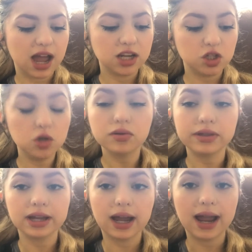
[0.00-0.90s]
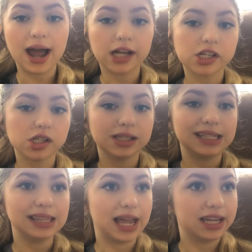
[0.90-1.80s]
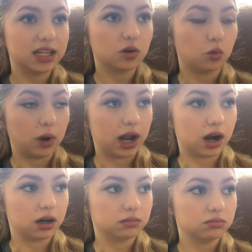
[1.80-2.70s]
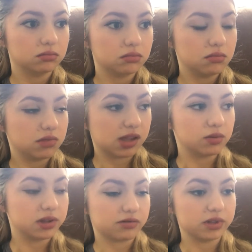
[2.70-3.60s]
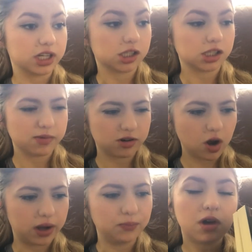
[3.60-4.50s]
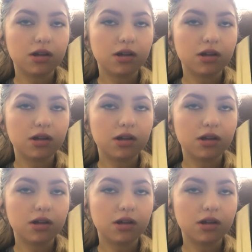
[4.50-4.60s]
I do think I actually like where some of these relationships are going.